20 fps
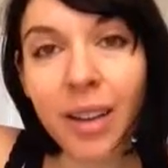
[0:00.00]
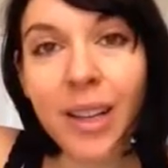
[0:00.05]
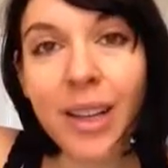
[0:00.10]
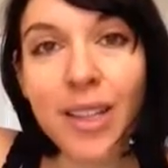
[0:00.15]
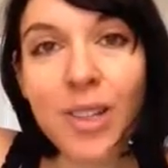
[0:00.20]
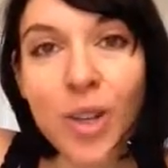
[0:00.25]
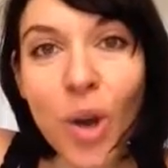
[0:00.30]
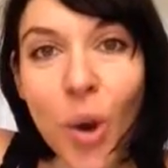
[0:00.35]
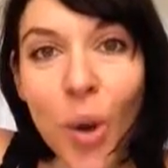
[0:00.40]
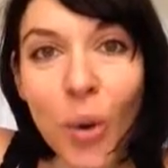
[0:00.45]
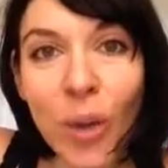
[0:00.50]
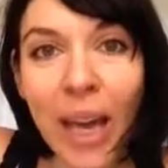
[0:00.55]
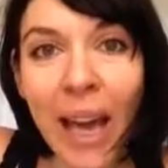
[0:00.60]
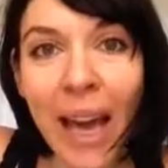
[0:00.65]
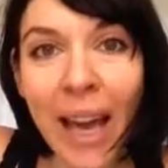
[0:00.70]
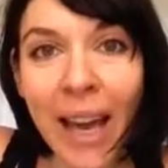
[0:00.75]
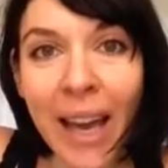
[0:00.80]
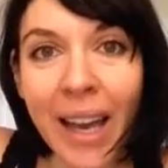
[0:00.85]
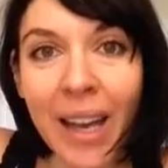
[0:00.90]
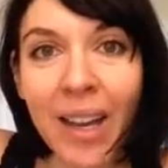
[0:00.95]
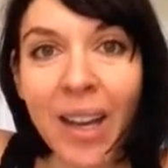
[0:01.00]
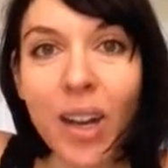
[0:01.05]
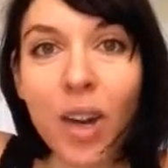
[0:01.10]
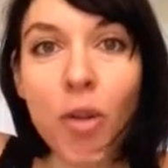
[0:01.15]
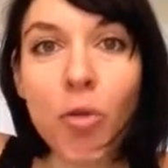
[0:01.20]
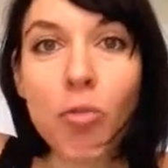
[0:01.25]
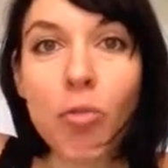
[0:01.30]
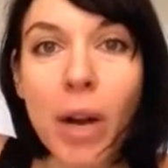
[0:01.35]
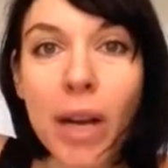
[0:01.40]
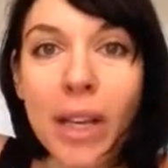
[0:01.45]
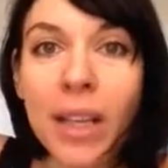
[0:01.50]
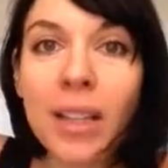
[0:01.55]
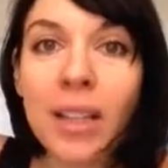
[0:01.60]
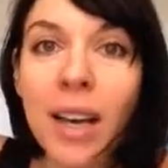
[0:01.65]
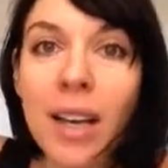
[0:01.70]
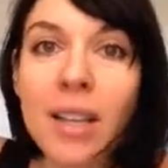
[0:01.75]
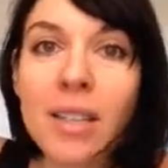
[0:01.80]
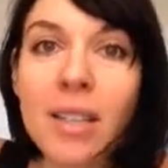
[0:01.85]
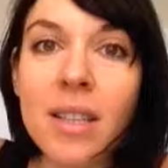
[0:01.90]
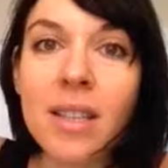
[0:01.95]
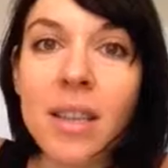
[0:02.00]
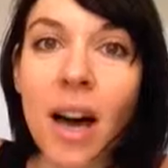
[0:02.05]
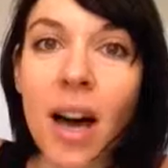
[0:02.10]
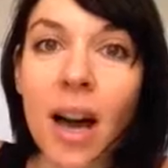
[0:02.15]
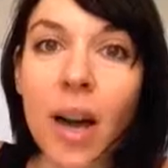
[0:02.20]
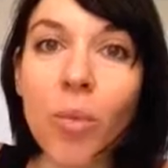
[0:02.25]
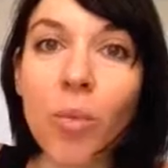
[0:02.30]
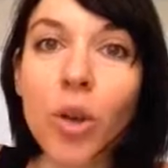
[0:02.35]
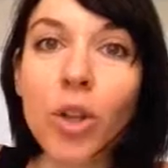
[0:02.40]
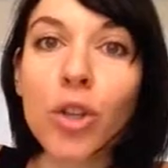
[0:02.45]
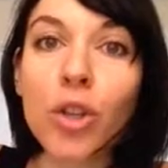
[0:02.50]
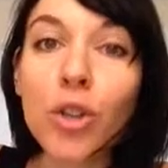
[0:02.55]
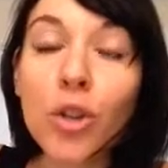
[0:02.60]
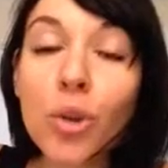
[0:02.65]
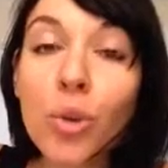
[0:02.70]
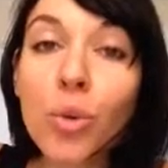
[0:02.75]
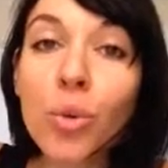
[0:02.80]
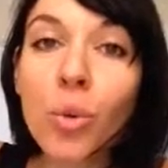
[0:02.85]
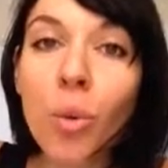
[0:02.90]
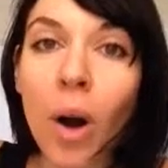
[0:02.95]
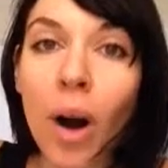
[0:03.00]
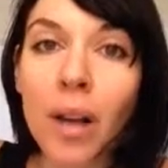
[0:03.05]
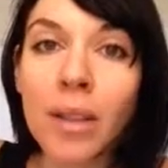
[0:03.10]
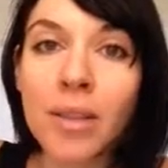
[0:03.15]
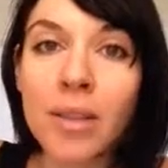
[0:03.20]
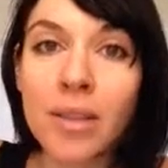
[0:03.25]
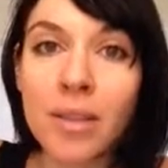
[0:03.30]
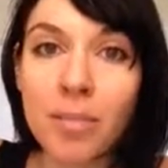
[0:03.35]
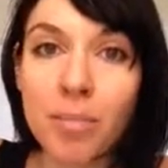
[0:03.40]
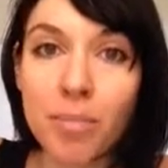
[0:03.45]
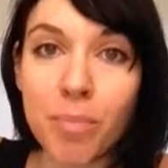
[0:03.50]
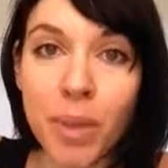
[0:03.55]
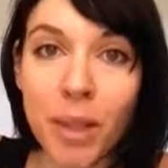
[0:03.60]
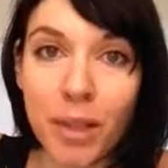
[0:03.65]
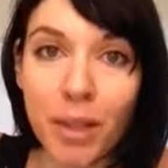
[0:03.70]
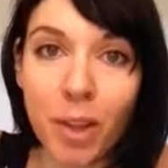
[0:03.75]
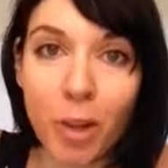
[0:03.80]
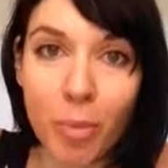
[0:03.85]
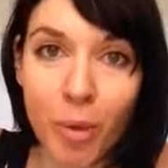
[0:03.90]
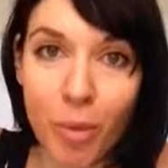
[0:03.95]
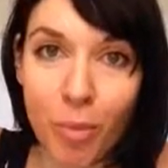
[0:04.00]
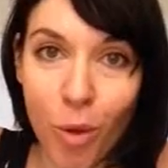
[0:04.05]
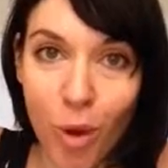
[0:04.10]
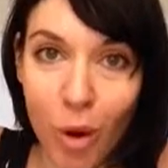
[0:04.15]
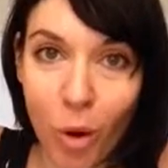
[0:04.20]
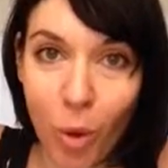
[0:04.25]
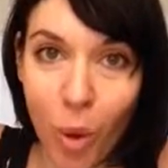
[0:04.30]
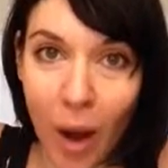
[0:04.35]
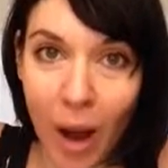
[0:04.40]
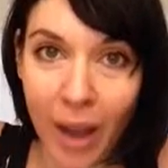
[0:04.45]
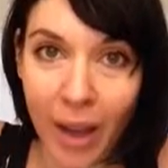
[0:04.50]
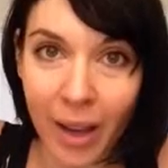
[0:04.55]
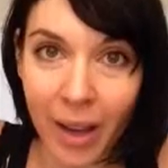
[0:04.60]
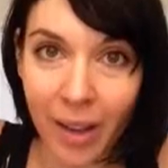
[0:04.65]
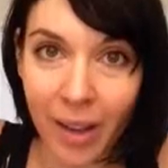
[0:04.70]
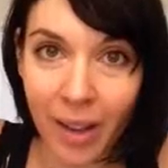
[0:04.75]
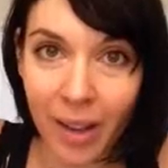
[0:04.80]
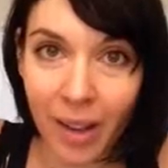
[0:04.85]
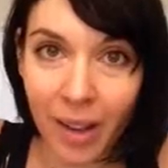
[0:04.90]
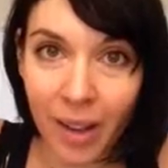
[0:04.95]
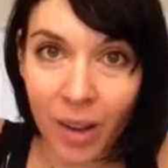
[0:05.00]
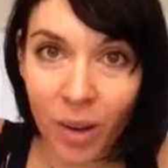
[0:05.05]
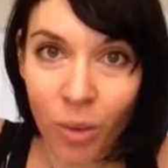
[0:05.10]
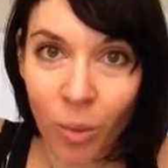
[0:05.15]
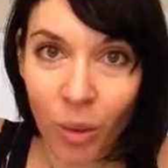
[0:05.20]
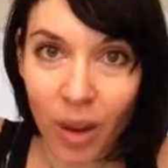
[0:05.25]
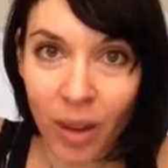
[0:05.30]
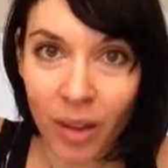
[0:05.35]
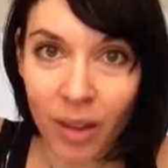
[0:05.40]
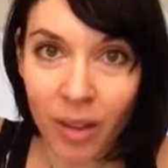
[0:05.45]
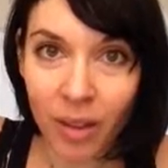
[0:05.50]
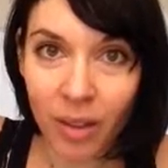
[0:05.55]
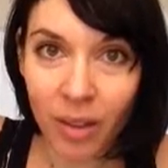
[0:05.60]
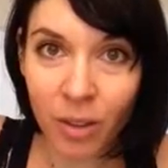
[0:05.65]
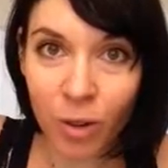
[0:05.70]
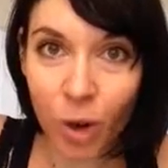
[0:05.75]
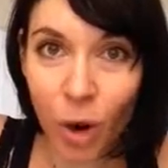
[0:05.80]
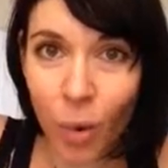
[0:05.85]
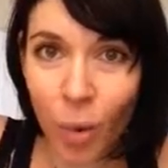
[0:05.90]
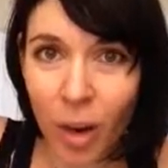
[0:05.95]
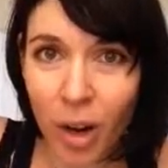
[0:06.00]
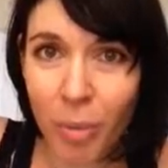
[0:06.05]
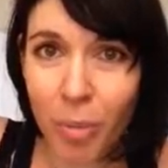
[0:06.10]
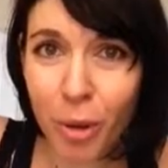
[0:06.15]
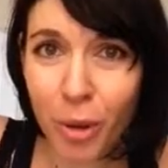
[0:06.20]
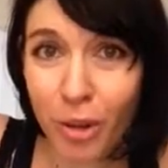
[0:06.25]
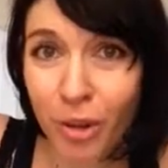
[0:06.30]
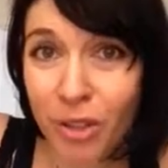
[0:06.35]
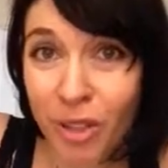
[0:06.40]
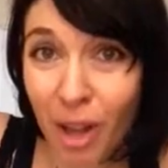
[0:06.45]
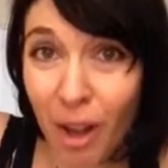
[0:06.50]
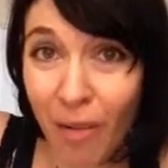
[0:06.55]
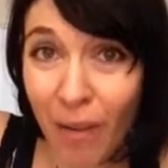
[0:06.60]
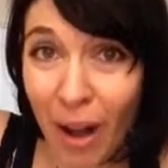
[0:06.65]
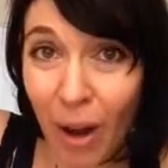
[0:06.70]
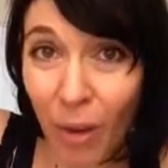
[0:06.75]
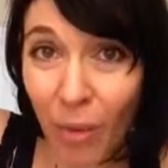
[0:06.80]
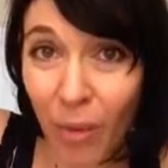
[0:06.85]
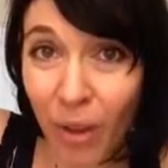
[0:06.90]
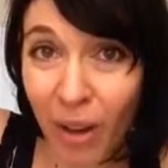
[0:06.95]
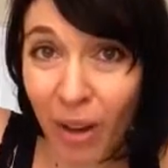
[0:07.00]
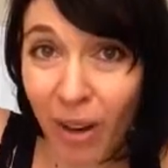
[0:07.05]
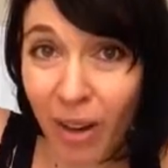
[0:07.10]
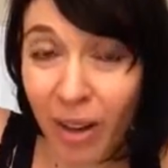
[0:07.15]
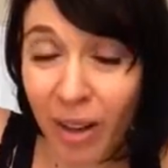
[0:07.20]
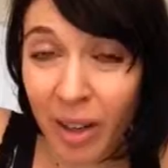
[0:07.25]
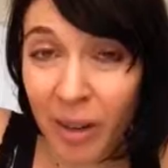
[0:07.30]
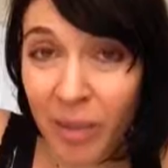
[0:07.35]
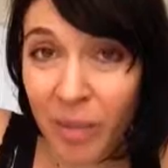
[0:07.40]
It's okay. Recognize the time when you want to be a little bit more quiet, when you don't want to put yourself out there,